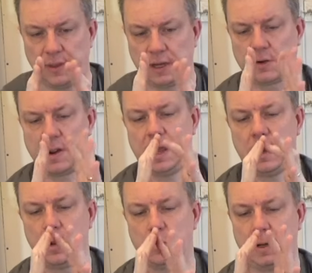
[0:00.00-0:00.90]
they create an
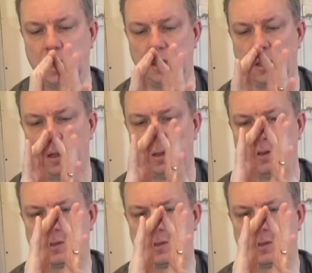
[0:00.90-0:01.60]
opening that's